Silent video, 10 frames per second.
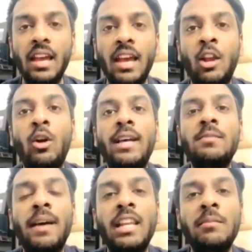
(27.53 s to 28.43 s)
Hello guys,
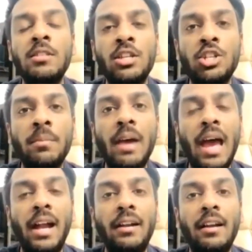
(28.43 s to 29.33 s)
my name is Rishabh
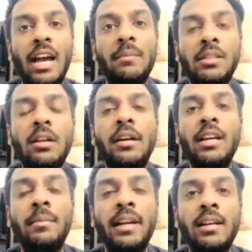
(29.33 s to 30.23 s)
and I am a third
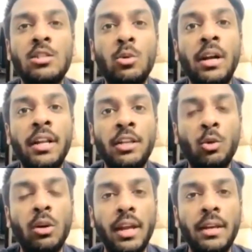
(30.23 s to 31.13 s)
year medical student in
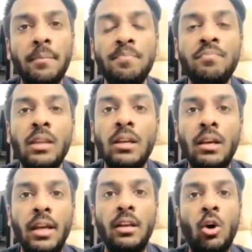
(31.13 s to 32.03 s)
Ukraine
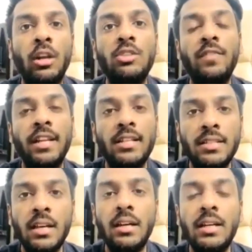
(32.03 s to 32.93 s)
in college
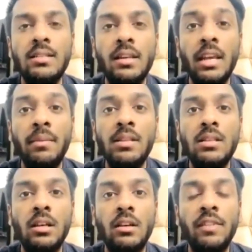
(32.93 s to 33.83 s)
Vinnitsa. Its name is
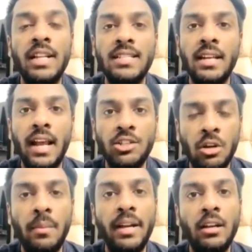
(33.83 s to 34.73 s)
Vinnitsa
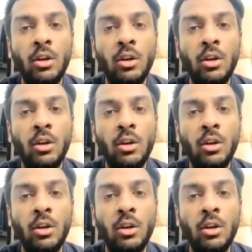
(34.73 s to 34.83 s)
National Medical